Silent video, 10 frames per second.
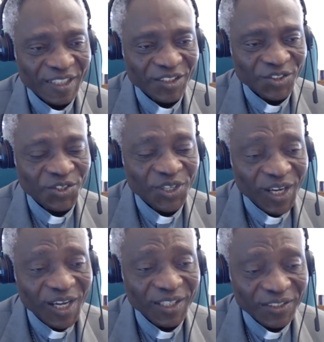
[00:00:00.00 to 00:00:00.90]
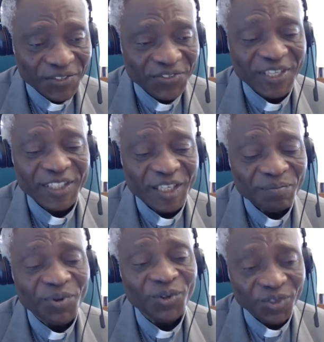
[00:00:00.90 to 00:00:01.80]
So God created
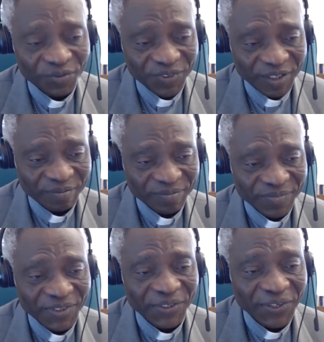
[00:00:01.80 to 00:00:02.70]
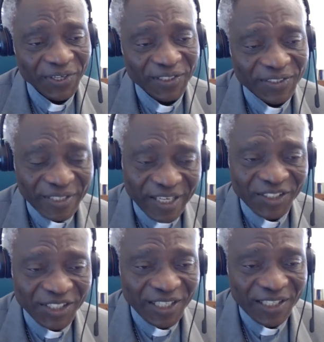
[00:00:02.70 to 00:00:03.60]
both of them, the earth,
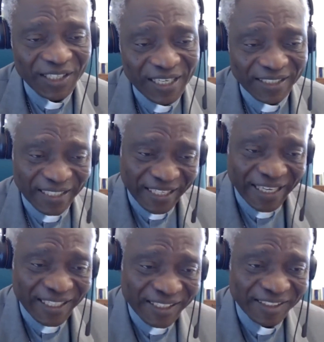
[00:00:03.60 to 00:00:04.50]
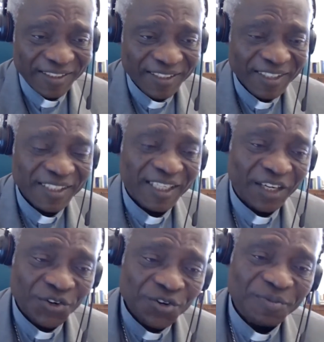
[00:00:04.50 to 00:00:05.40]
nature as a garden,
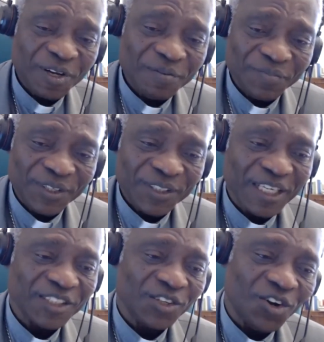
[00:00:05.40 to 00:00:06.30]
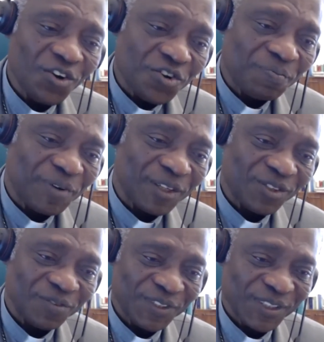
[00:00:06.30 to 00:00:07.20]
and human beings as the occupant
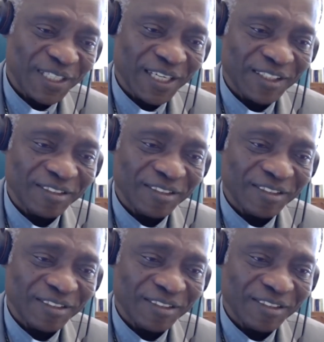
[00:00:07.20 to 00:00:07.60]
of this garden.